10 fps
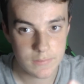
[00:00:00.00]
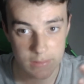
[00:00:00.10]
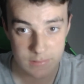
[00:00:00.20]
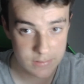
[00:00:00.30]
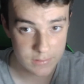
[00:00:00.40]

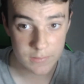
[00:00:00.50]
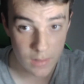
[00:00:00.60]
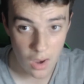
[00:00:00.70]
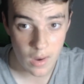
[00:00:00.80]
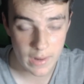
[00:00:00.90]
It's the
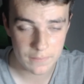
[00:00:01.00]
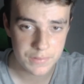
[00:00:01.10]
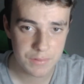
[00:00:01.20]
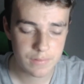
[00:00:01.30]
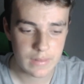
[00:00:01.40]

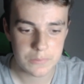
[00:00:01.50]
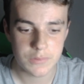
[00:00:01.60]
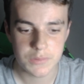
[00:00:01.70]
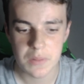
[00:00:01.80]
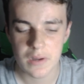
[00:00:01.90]
island that
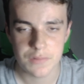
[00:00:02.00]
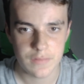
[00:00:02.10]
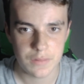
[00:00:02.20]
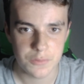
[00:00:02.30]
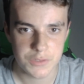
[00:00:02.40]
was part of
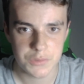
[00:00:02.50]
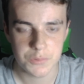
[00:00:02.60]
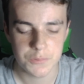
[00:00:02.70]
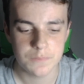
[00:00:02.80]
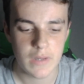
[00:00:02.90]
the original
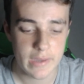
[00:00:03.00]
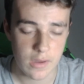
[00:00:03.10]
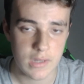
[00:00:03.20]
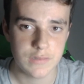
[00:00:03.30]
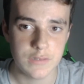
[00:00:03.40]

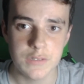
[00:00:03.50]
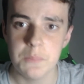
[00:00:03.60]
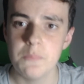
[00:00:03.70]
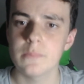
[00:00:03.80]
AI system